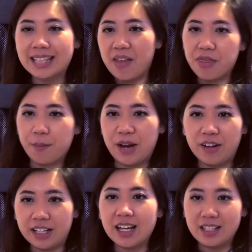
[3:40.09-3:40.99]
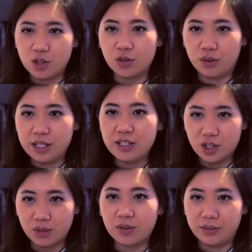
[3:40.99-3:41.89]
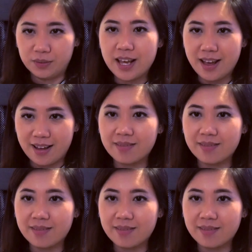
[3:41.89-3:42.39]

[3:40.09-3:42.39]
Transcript: South America in general. Yeah.